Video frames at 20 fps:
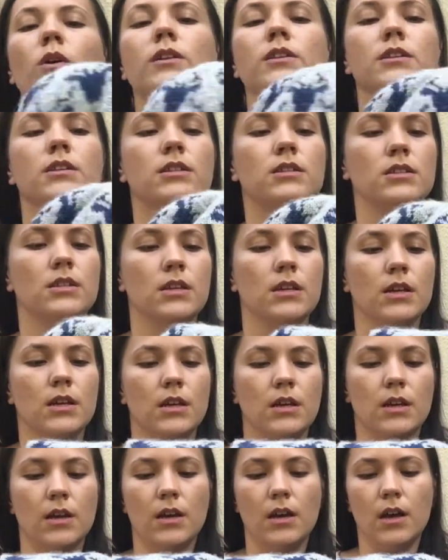it,
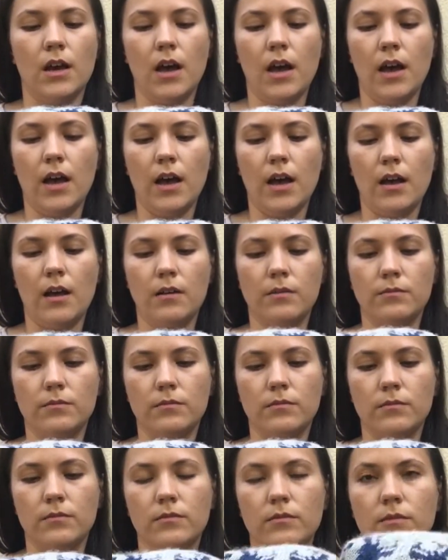
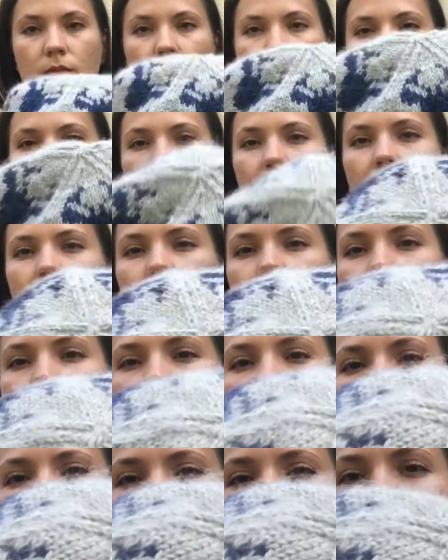and there
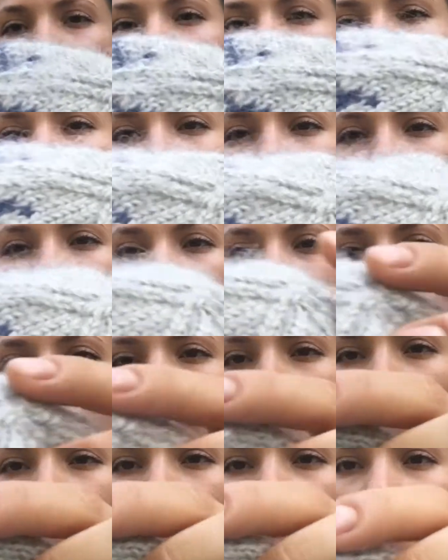was supposed to be a
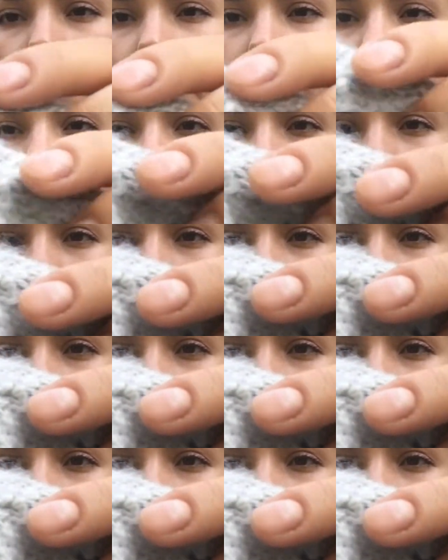pompon, and